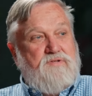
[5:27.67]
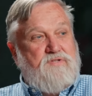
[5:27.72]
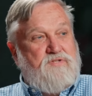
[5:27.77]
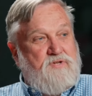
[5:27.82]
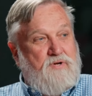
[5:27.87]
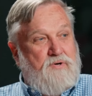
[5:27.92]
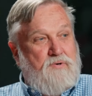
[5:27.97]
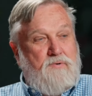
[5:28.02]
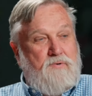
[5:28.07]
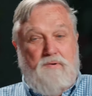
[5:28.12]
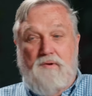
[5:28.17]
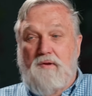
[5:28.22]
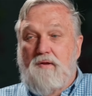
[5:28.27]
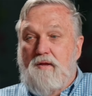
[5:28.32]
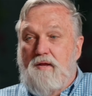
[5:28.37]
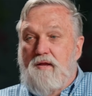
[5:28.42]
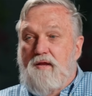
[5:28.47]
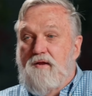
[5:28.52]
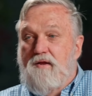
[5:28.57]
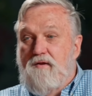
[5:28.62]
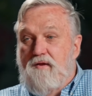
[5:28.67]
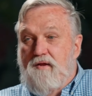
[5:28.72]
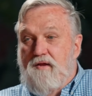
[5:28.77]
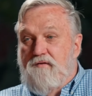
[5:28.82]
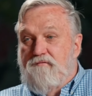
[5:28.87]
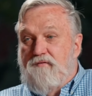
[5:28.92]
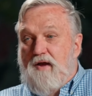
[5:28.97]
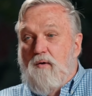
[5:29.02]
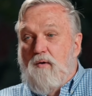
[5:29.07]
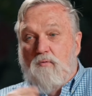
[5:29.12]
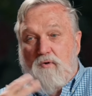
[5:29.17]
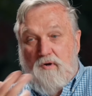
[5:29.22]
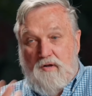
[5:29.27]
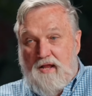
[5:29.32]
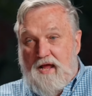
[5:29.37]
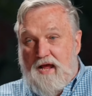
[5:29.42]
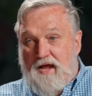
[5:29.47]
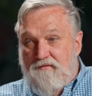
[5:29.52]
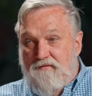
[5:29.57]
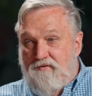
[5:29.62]
So if I were
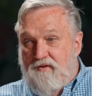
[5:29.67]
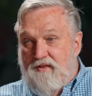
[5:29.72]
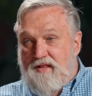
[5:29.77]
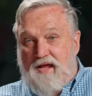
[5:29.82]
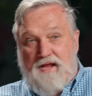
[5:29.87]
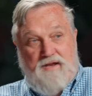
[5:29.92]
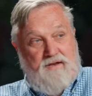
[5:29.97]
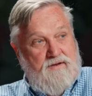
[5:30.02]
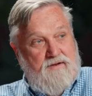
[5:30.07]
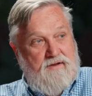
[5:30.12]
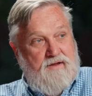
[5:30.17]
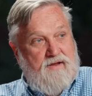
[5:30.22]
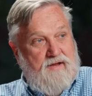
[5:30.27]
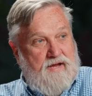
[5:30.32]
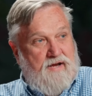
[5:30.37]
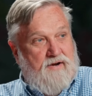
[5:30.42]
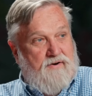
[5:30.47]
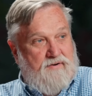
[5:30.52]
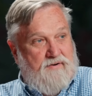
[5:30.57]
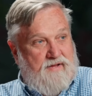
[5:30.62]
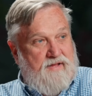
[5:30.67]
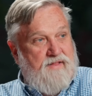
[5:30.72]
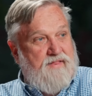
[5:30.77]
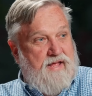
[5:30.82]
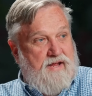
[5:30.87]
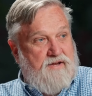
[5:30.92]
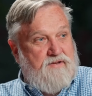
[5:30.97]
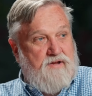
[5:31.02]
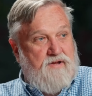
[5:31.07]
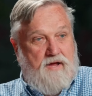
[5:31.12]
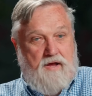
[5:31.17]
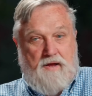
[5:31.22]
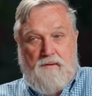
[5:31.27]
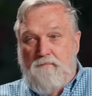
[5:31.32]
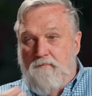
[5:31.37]
alive in that era, in that time,